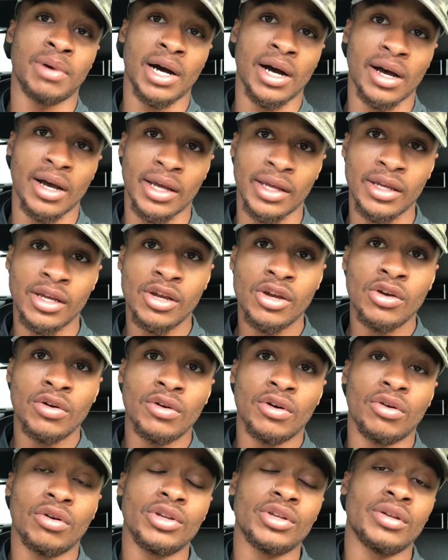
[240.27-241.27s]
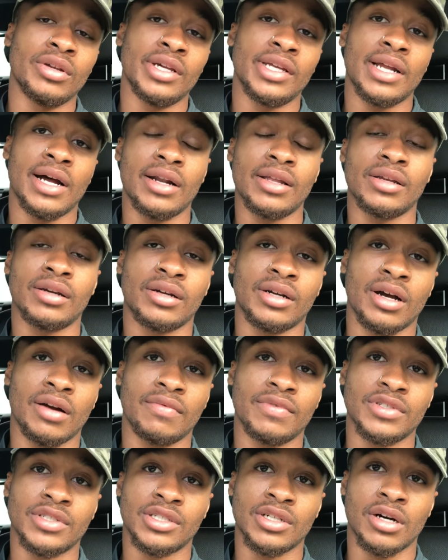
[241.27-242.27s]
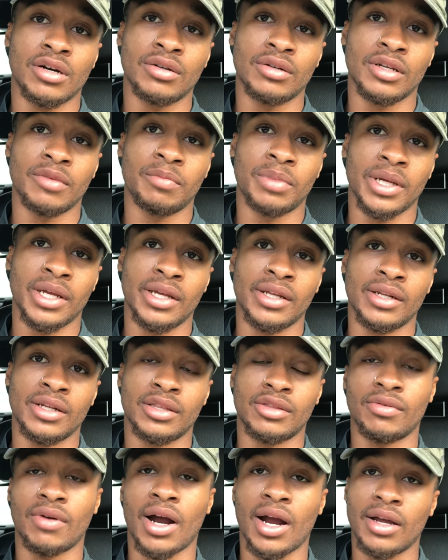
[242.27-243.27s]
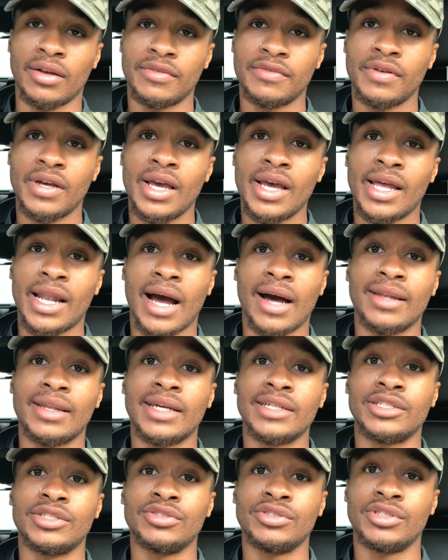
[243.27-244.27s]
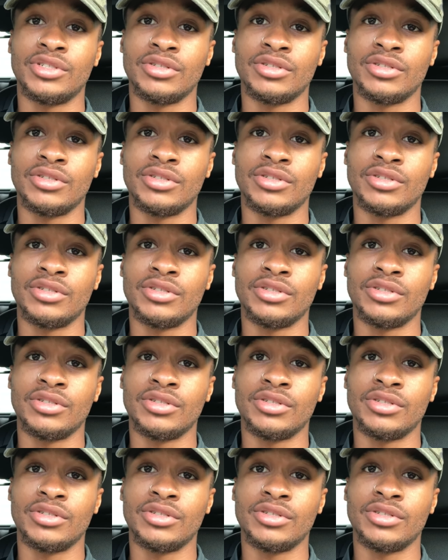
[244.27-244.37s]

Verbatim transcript: by, or you can get out of your comfort zone and begin to thrive. And I'll let you